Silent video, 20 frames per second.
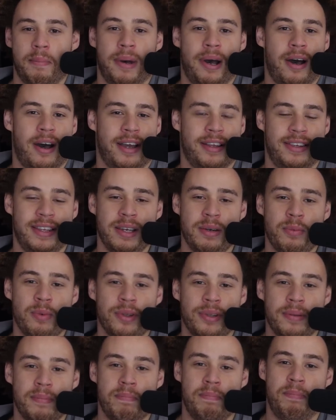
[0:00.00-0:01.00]
But I think
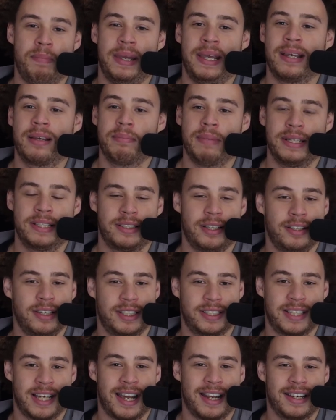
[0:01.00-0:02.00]
what the big
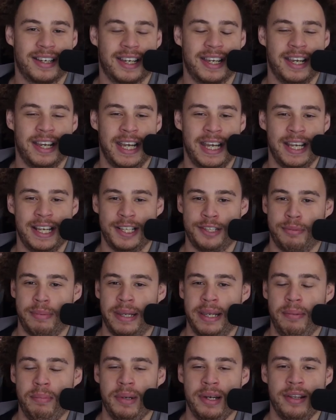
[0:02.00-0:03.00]
misunderstanding here is
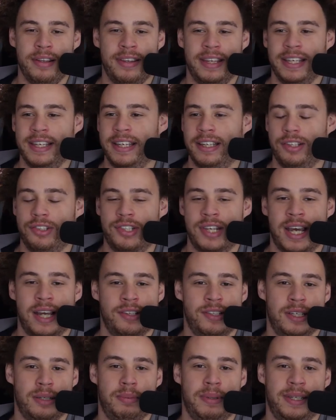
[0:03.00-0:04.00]
people are thinking
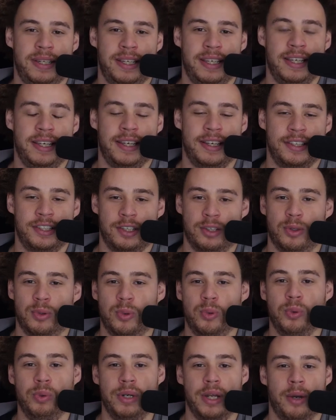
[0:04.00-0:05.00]
ChatGPT is an
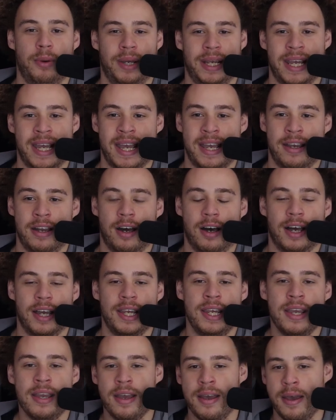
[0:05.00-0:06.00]
all knowing
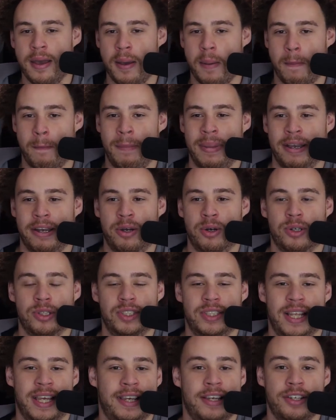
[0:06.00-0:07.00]
AI because
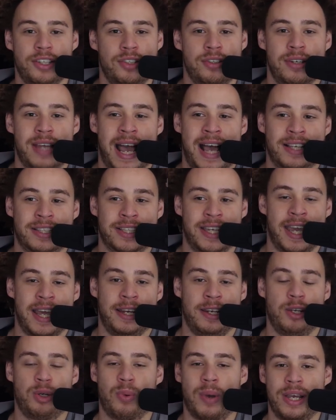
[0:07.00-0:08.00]
they can ask it
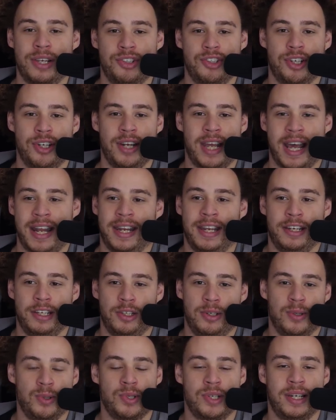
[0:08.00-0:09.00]
any question and it
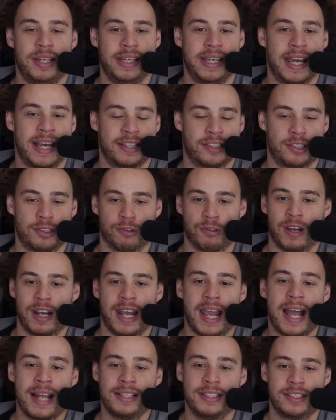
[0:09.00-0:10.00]
usually gets the
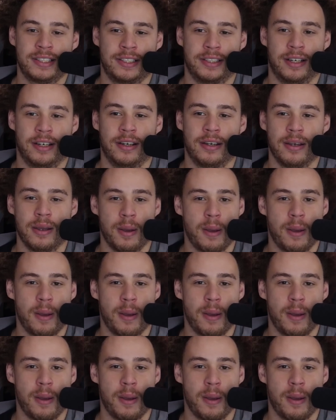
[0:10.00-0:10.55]
right answer.